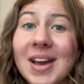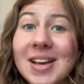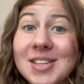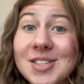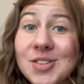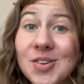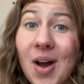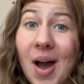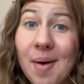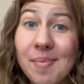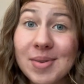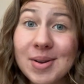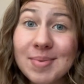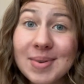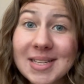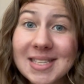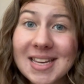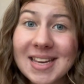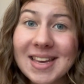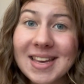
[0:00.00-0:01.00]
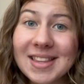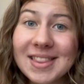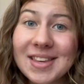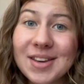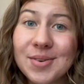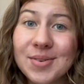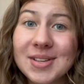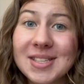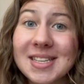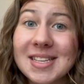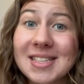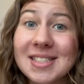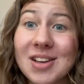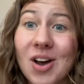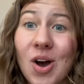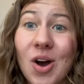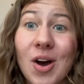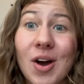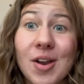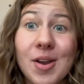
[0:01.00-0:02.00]
so I'm gonna be taking the quizzes
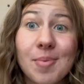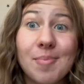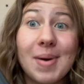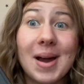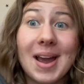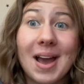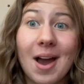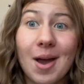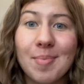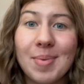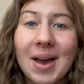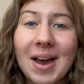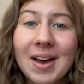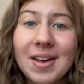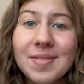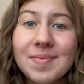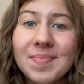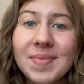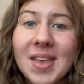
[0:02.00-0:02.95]
on my iPad